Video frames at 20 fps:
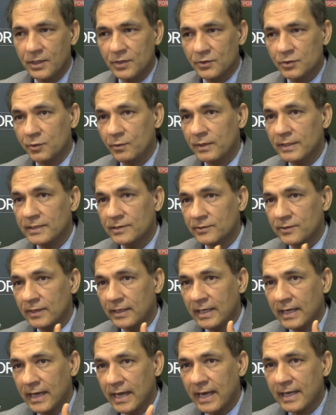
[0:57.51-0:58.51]
So one is
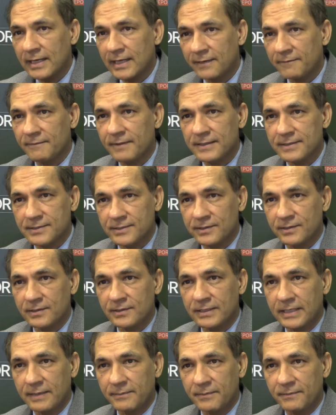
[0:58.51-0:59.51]
called hyaline vascular
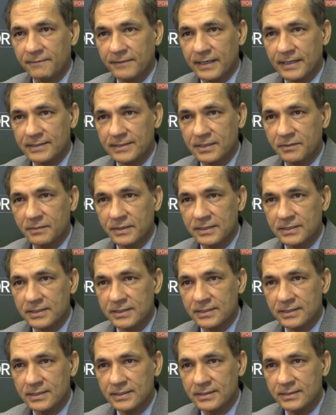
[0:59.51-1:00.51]
type of Castleman's
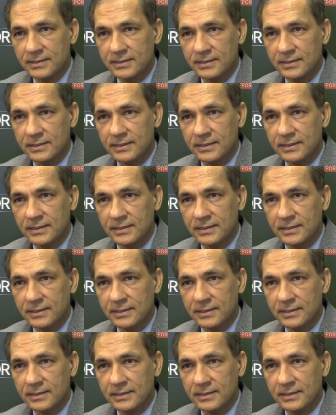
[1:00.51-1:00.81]
disease,